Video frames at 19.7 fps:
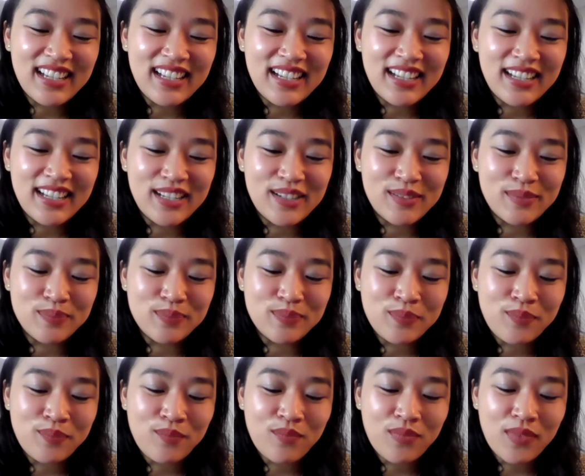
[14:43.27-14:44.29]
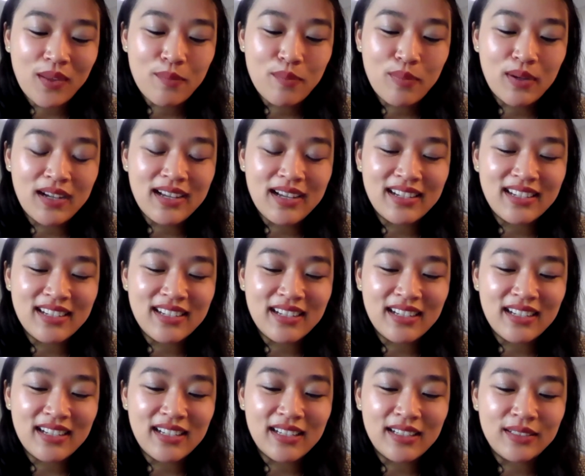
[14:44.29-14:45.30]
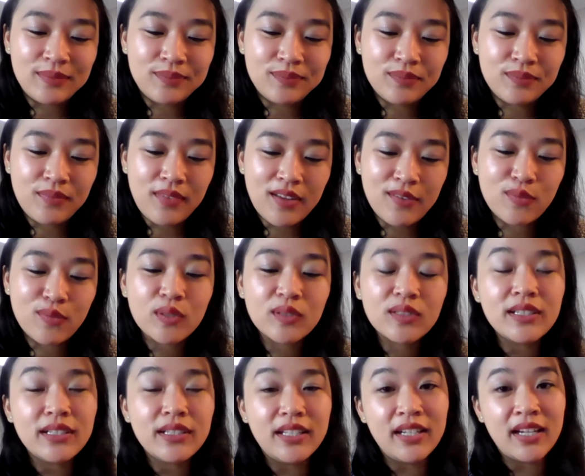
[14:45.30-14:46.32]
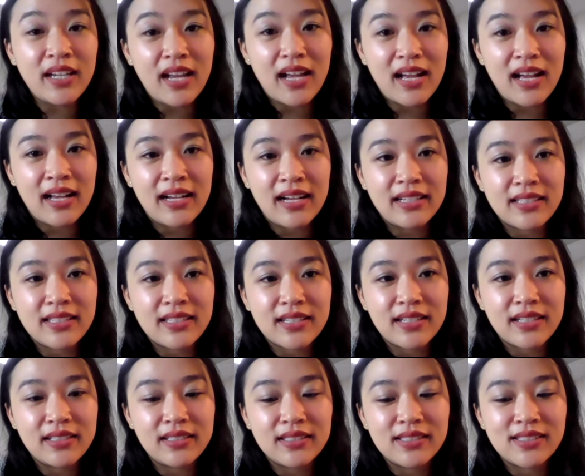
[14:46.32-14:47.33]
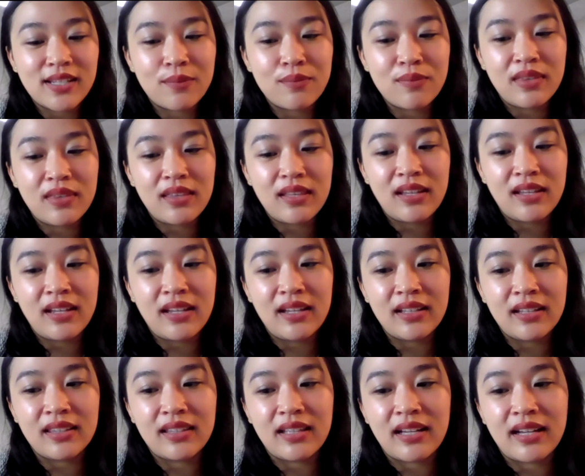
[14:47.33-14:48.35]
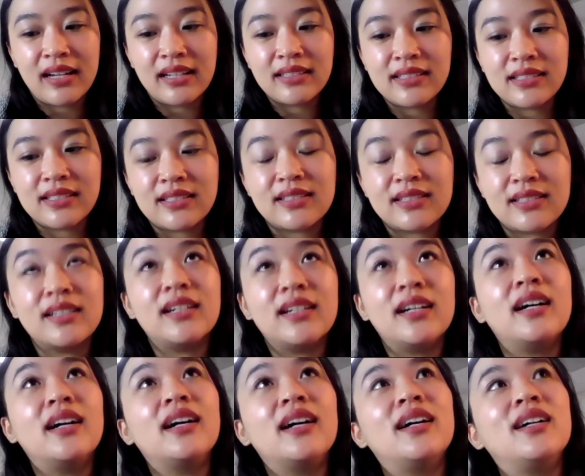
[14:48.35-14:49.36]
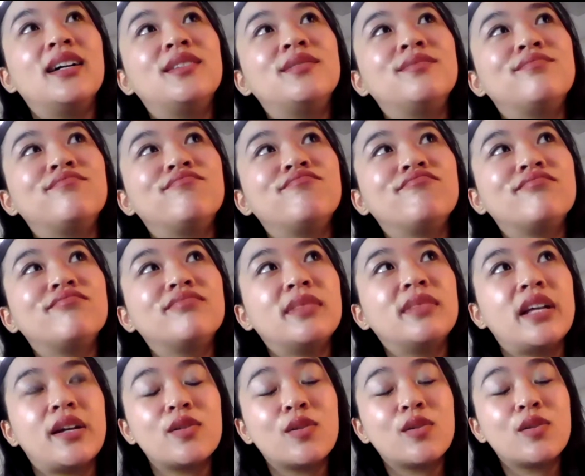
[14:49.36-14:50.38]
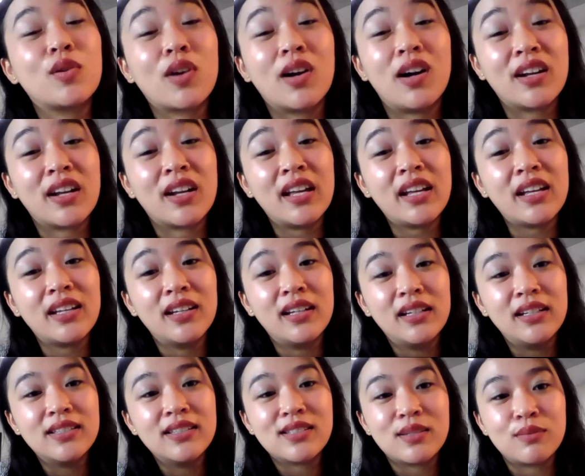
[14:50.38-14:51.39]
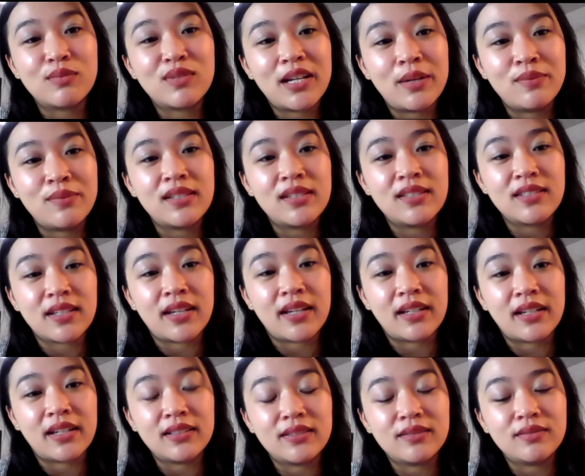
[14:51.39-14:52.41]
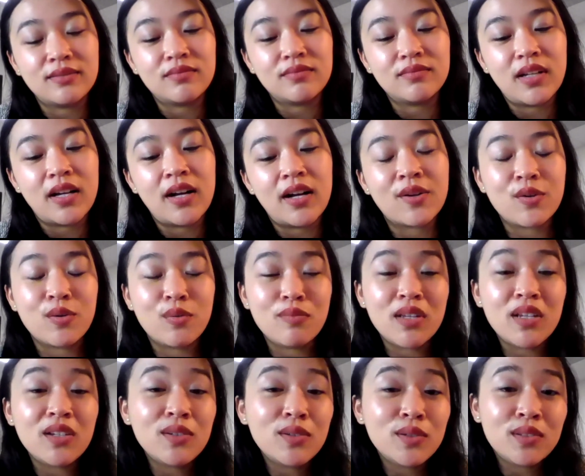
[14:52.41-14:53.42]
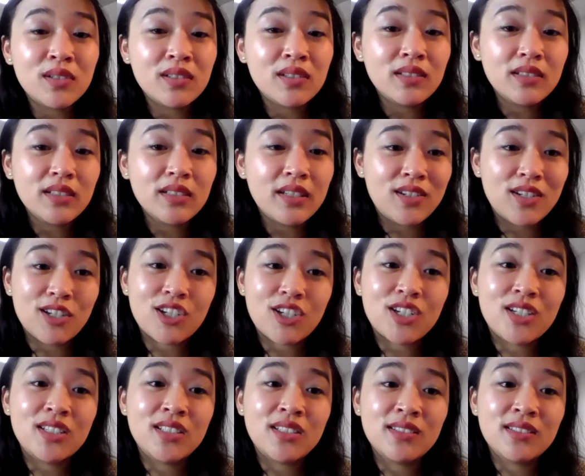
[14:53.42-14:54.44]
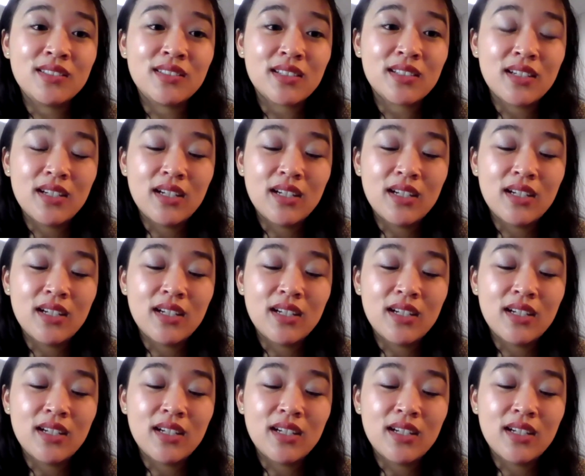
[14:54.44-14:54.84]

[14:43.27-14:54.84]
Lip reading: Um, but if we're looking at something that's like chronic, sometimes it's like autoimmune conditions,